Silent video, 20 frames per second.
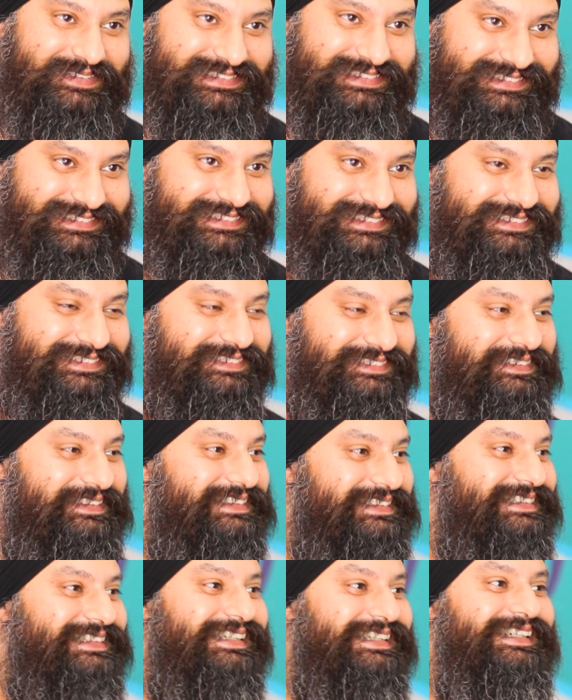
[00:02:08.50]
question to
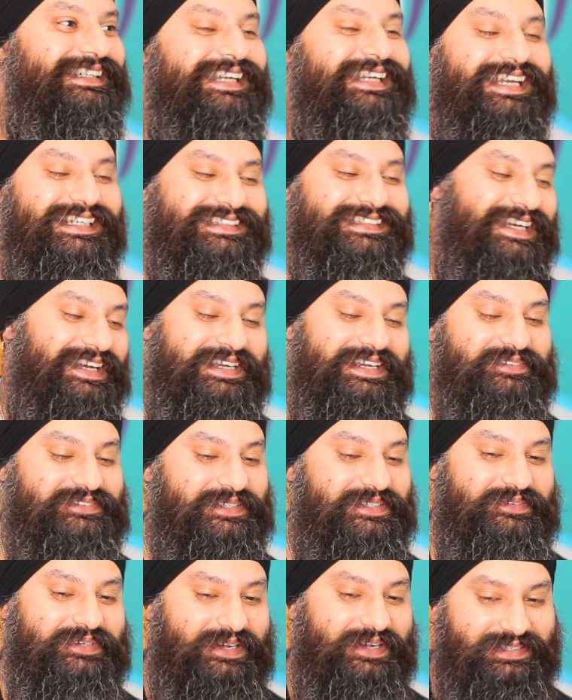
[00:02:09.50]
answer. It's like if
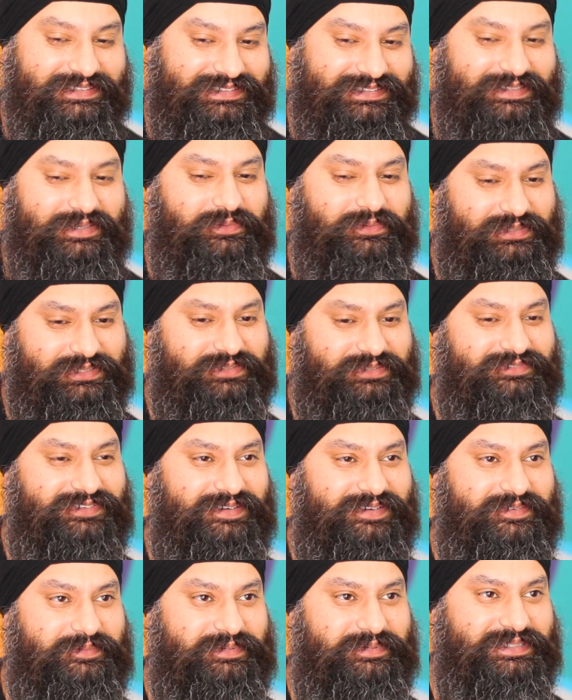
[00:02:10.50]
someone asks you, what's your
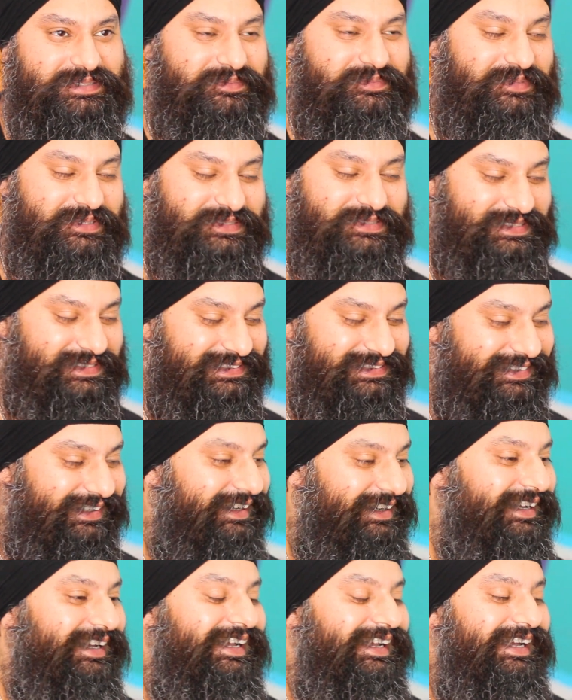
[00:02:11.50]
favourite piece of music? It's
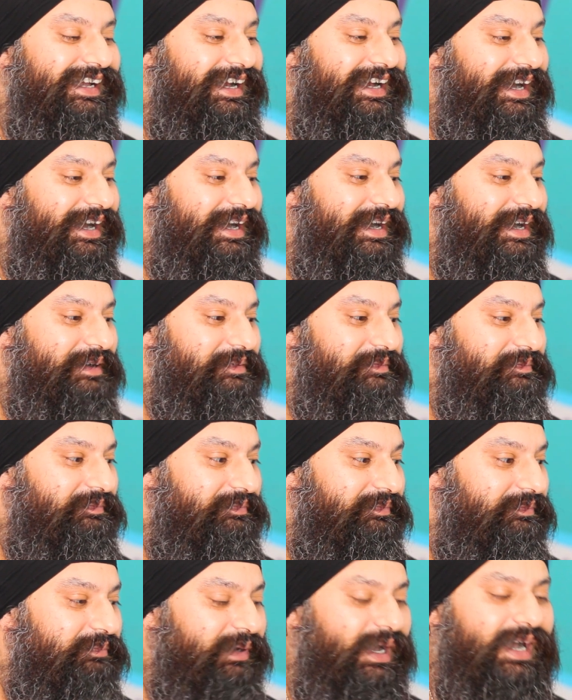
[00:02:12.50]
like,
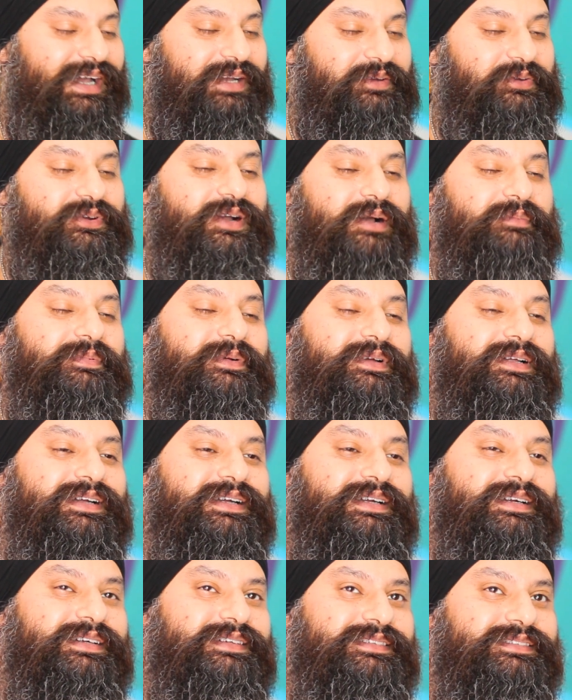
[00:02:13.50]
but I grew up
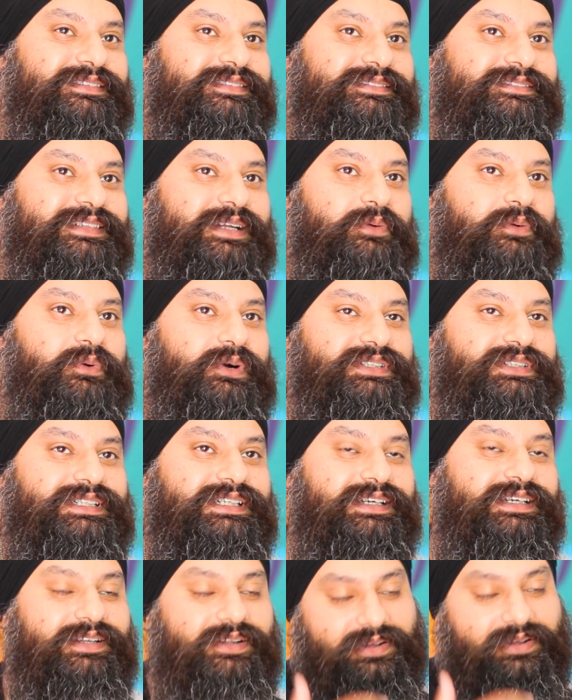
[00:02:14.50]

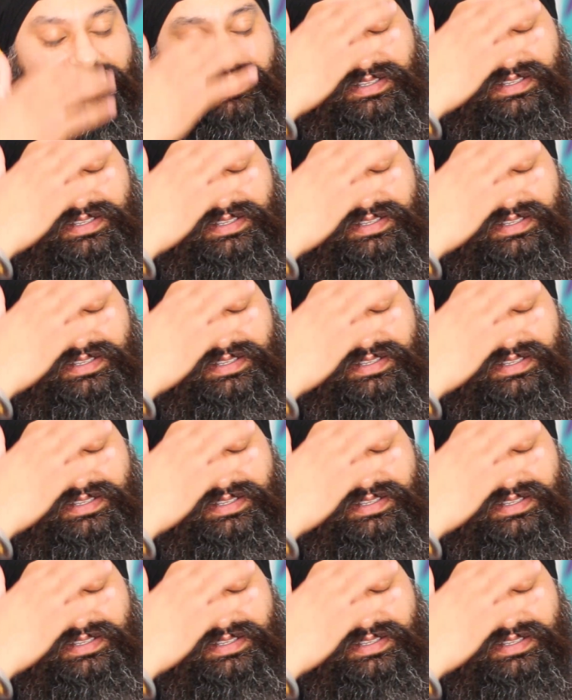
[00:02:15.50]
watching a lot of